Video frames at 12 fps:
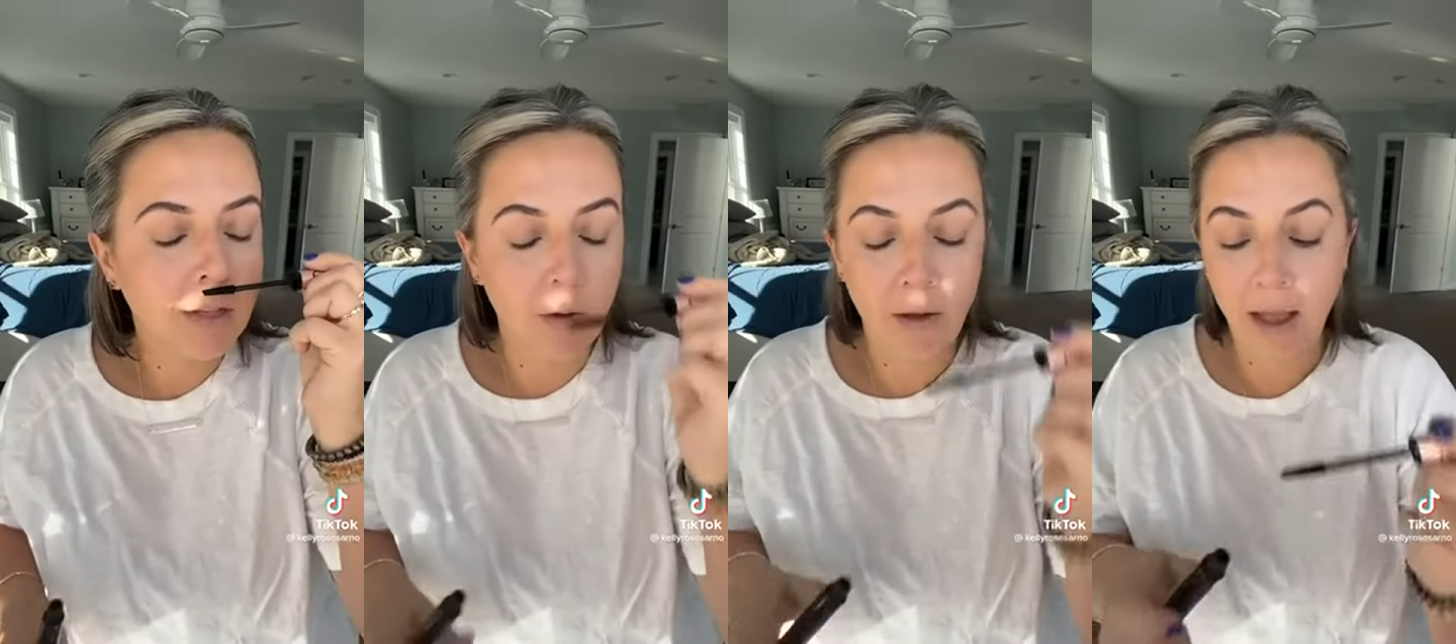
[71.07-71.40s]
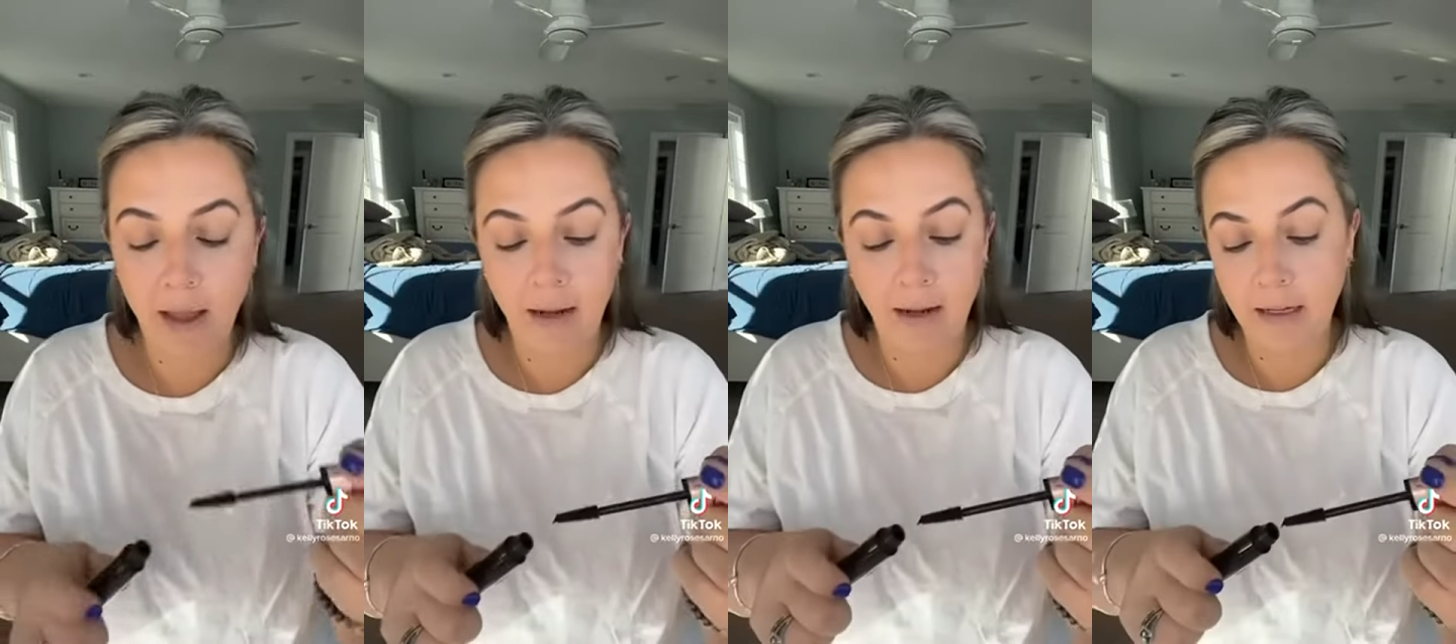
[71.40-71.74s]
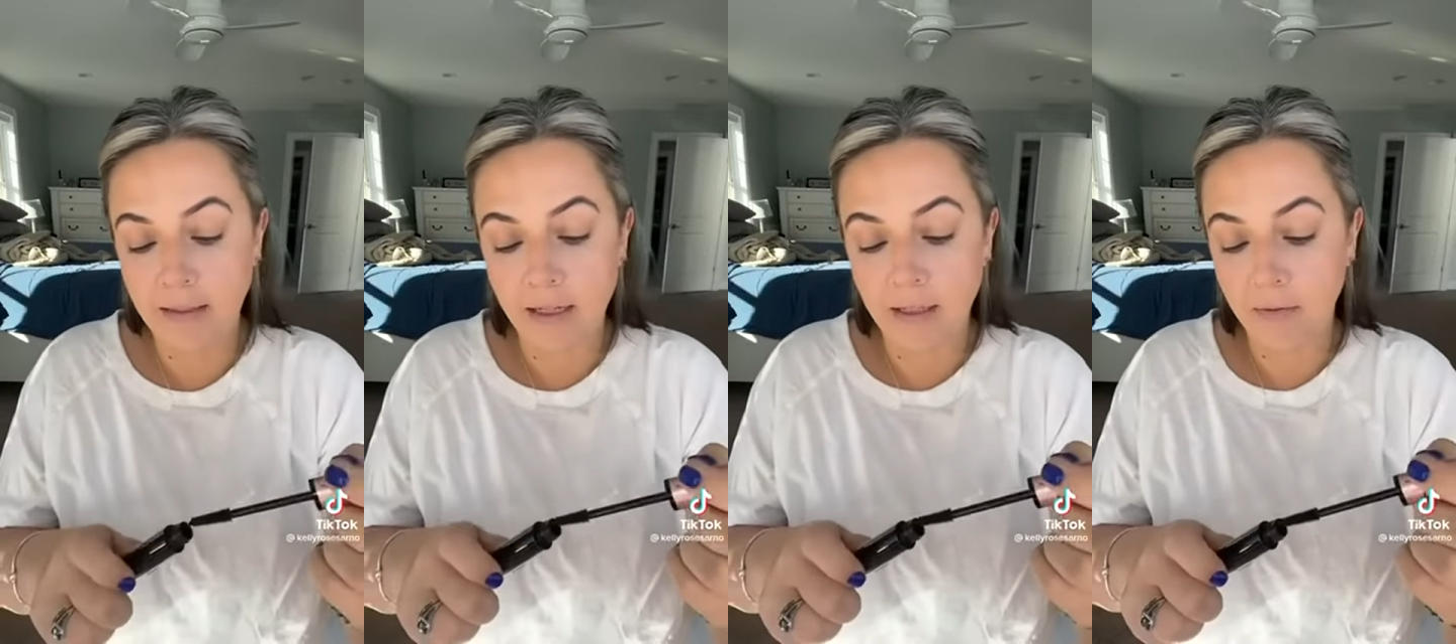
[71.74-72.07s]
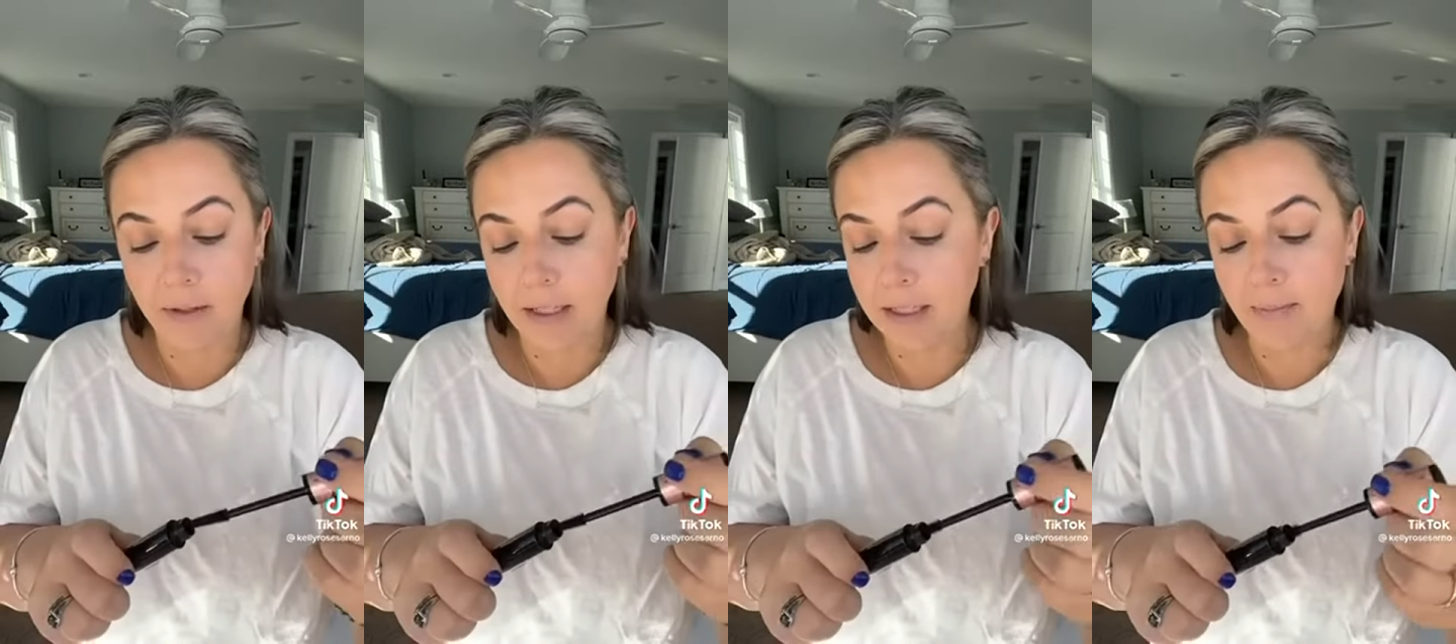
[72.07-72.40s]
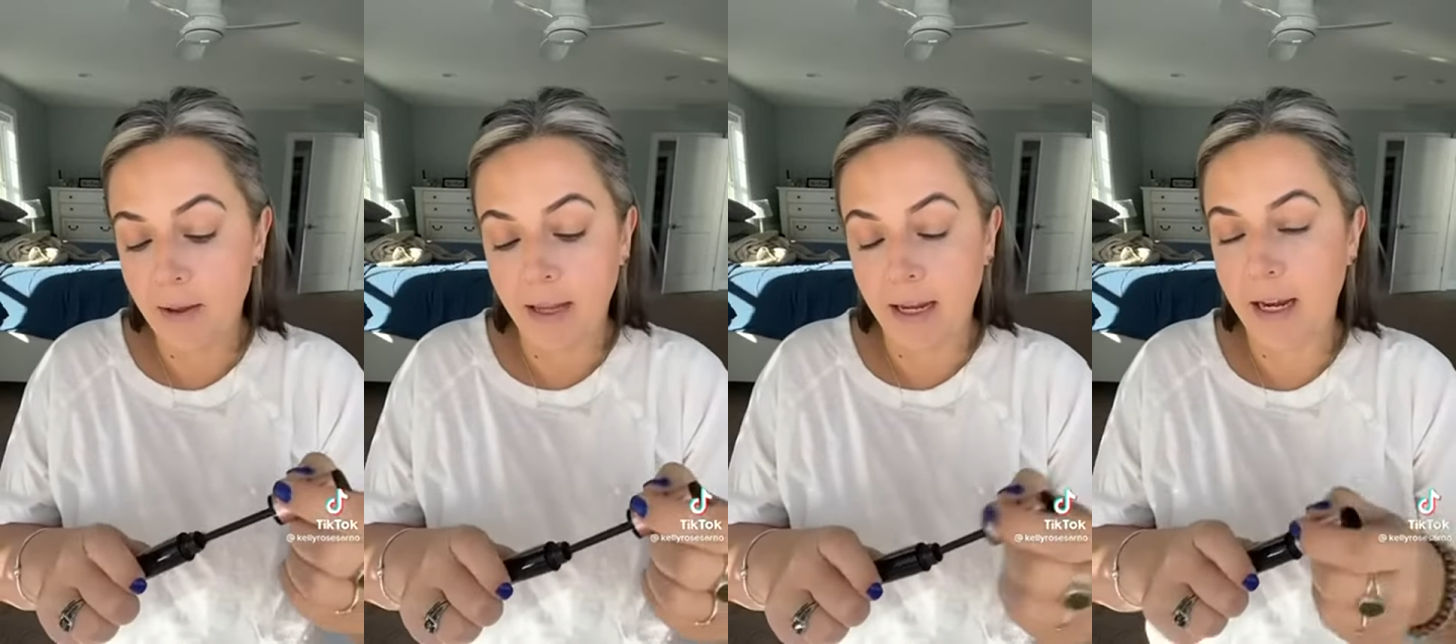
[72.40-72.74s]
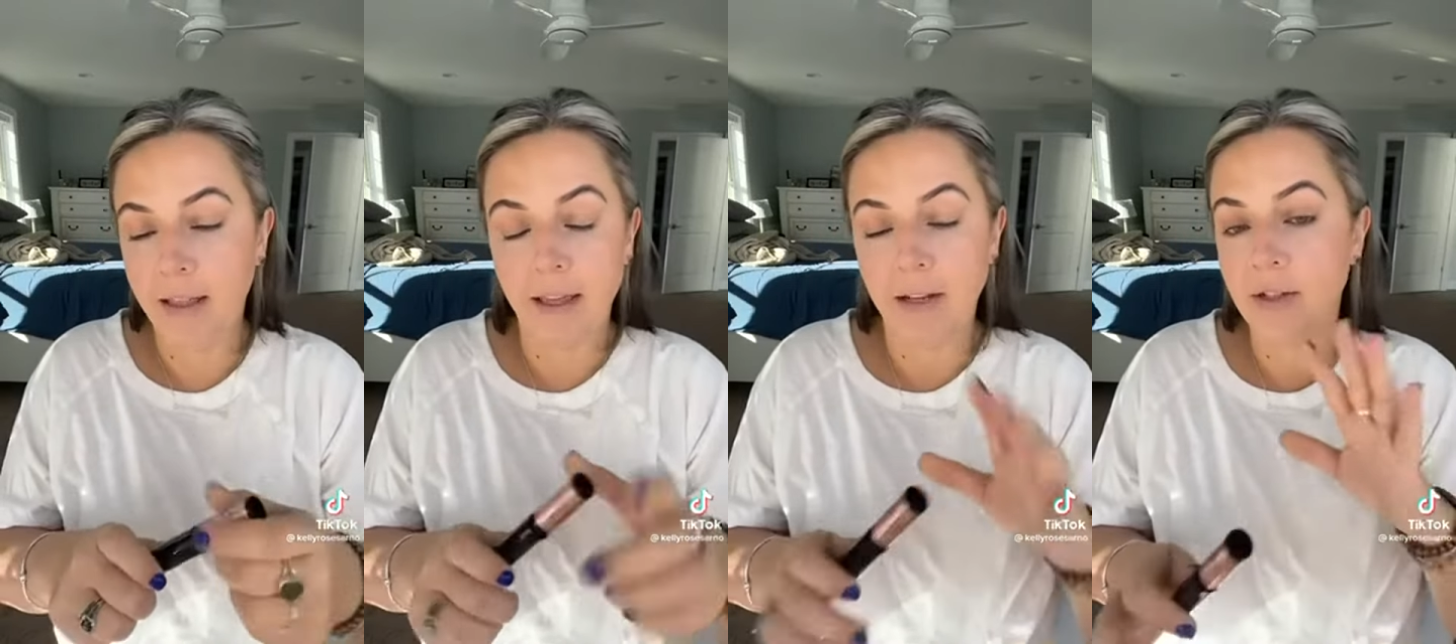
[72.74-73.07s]
Okay, it doesn't really smell like
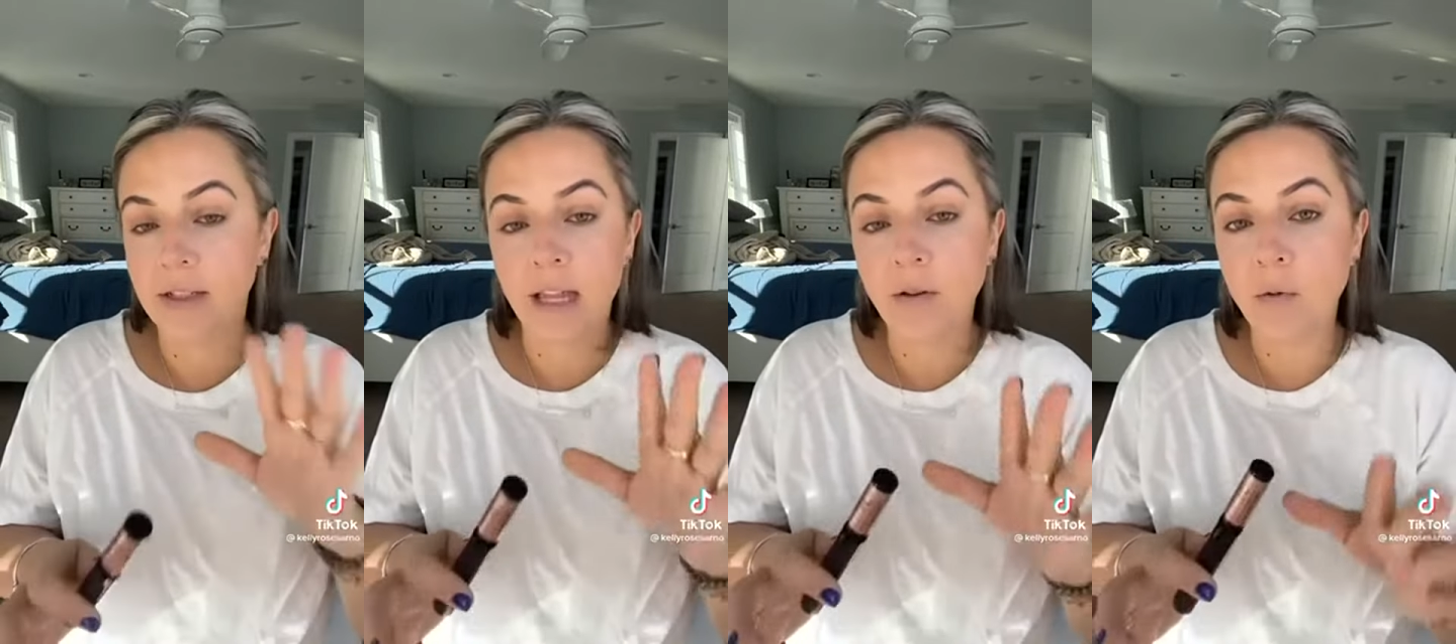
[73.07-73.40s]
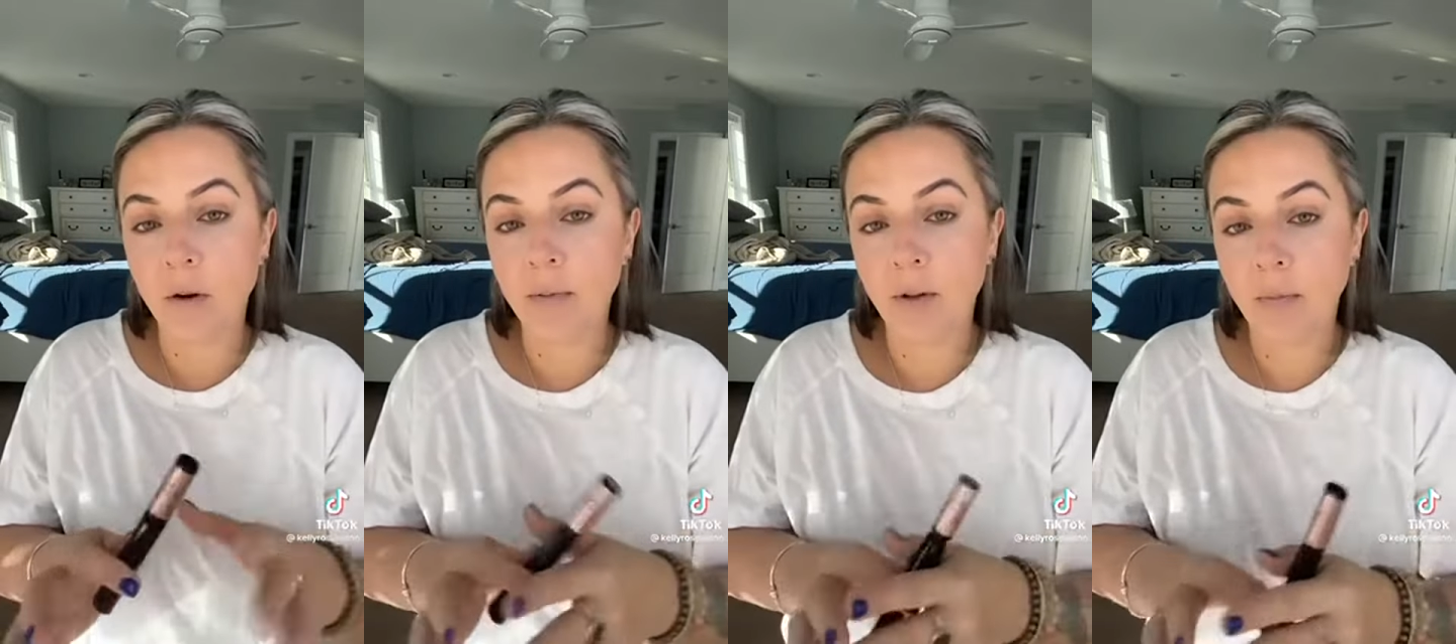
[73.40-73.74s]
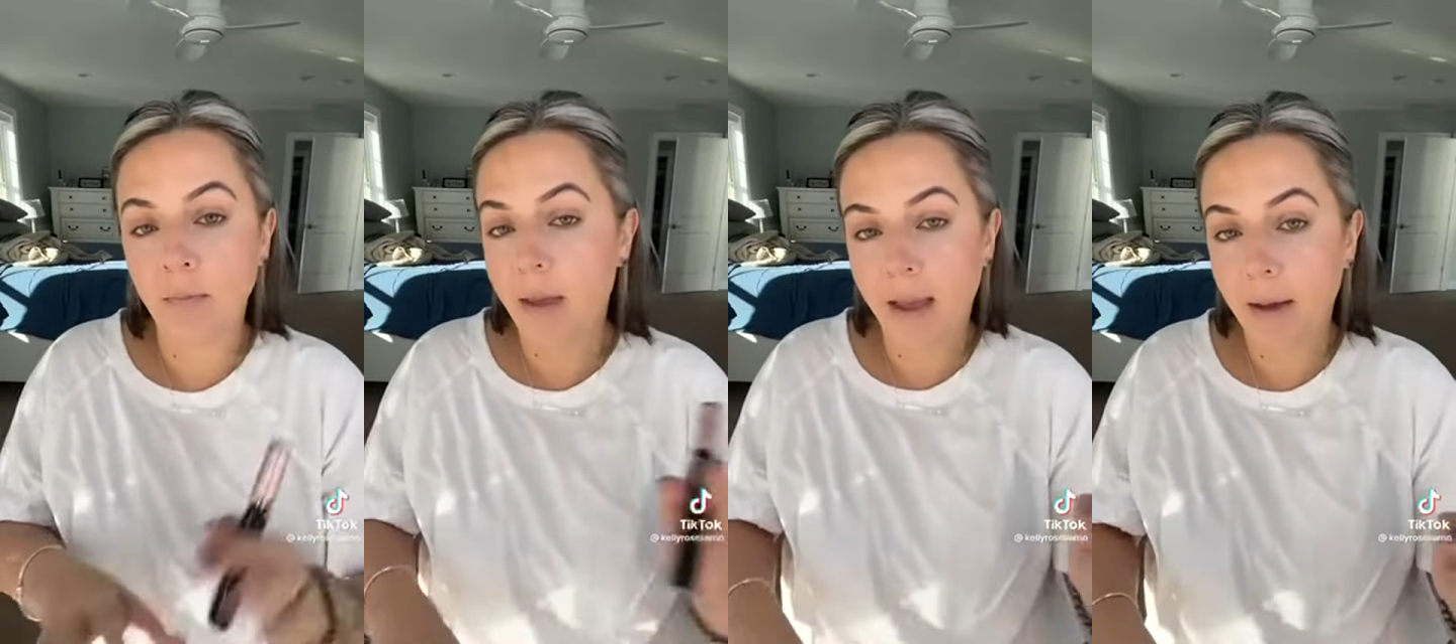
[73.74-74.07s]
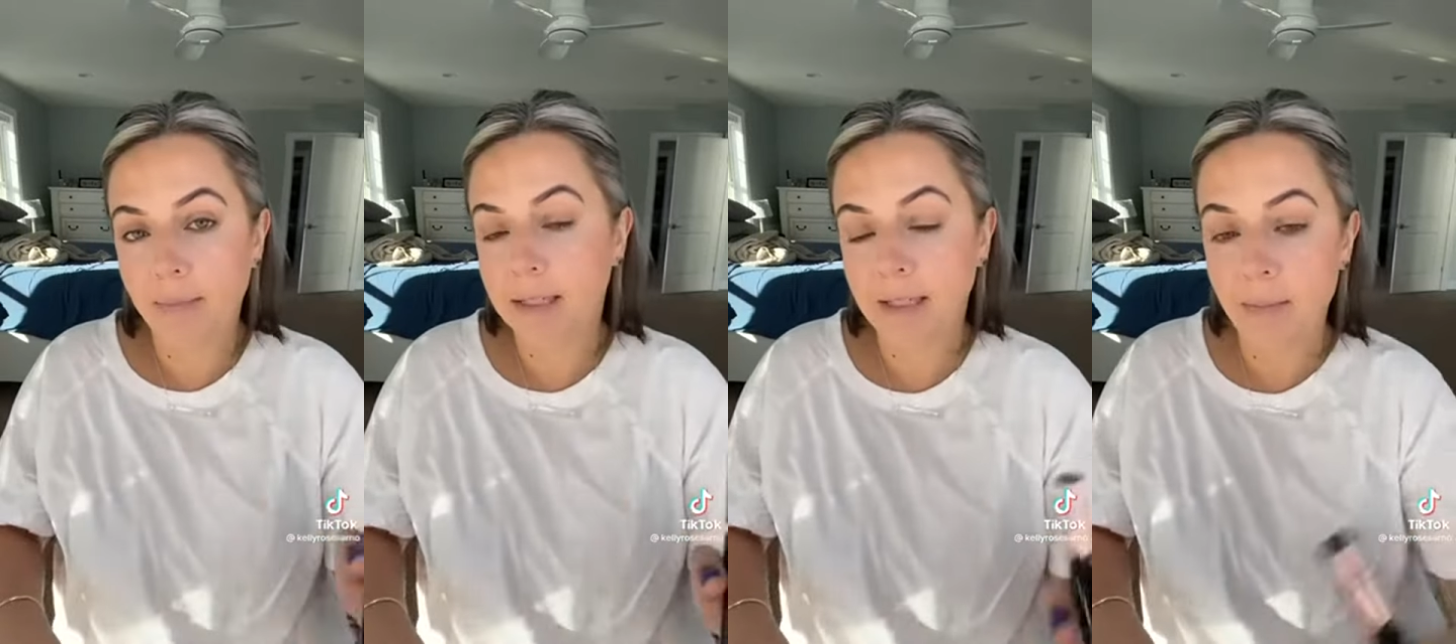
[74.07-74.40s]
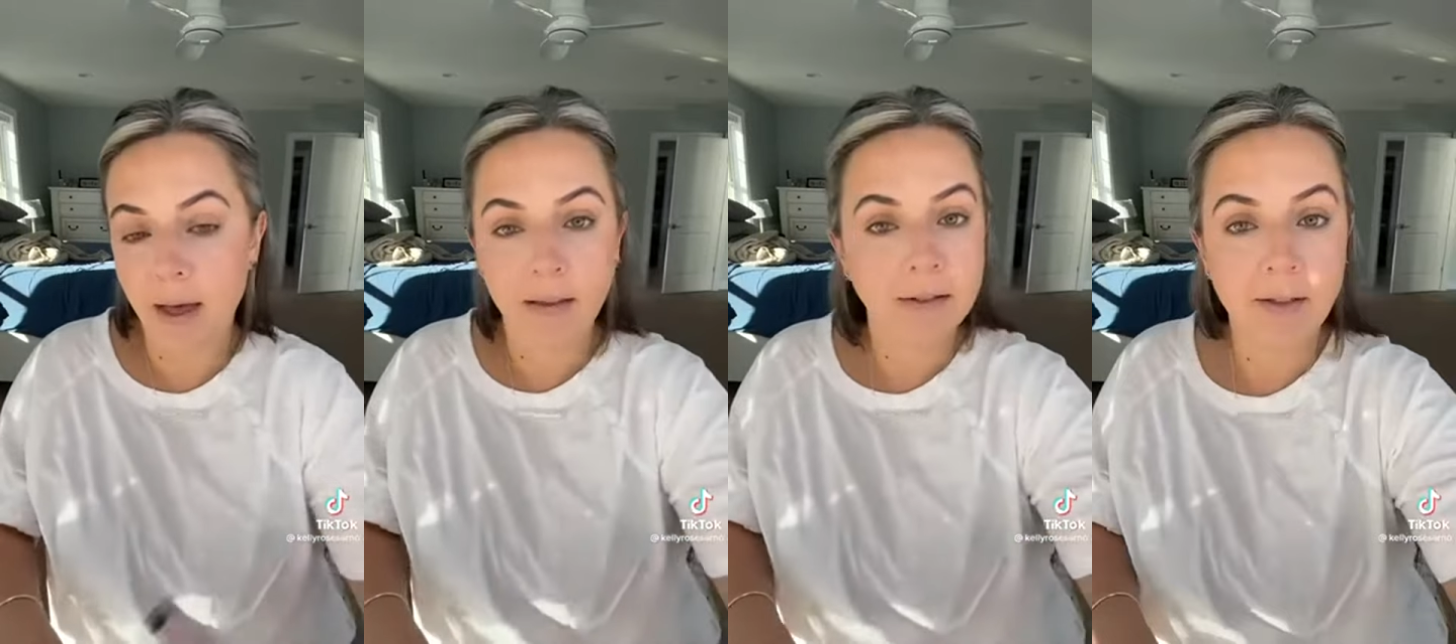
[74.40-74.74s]
anything, just that normal makeup smell.